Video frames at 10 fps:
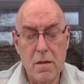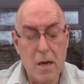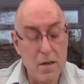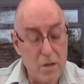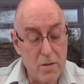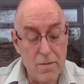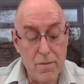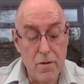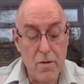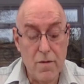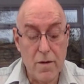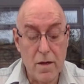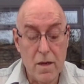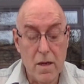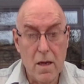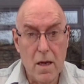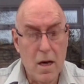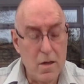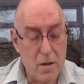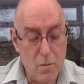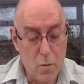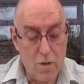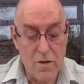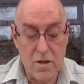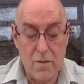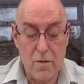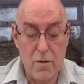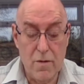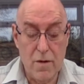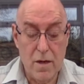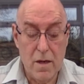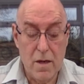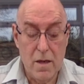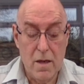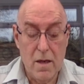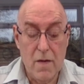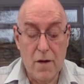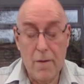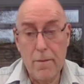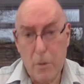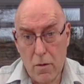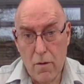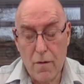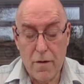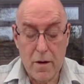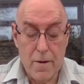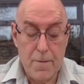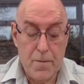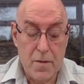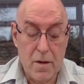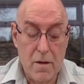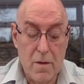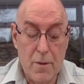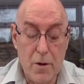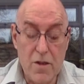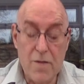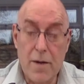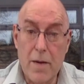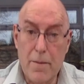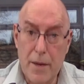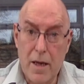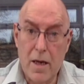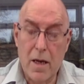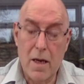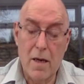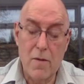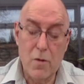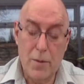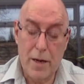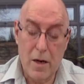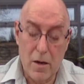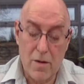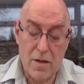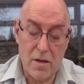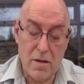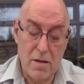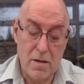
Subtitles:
I don't move. I don't want to move. If I move, the point of my being here will be lost.